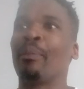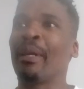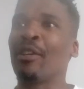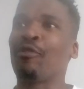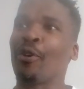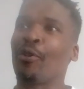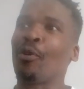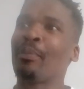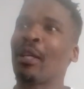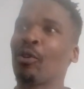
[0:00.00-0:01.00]
were made for
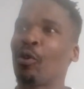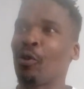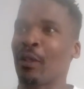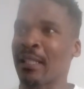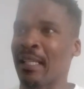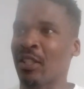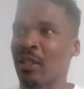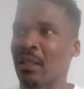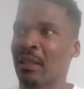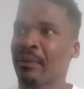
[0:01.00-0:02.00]
European
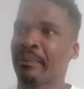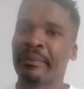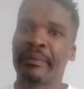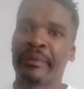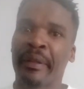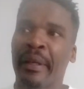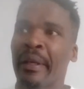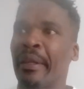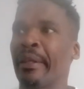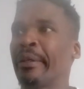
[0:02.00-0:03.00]
colonization.
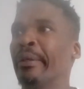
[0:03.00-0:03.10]
The